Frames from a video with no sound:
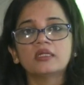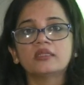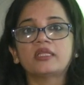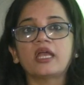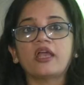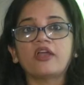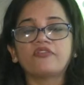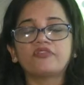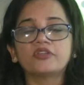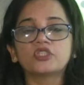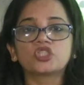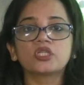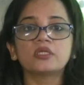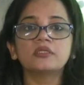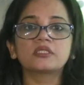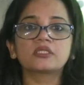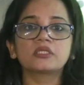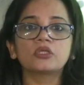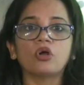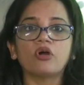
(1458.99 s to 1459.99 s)
the
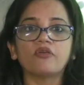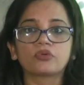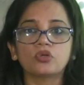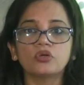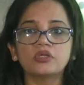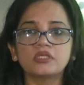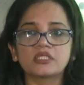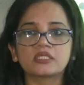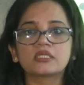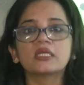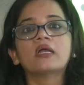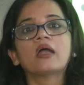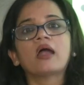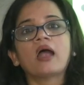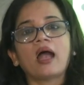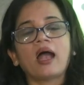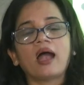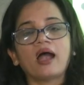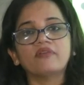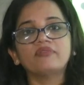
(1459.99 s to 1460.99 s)
efficiency of goods
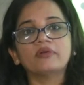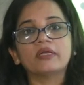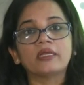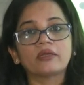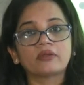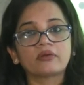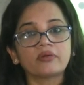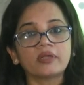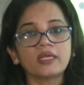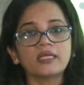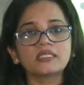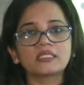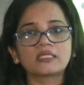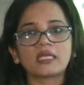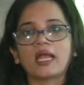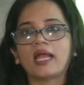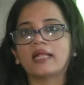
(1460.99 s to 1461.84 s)
have increased,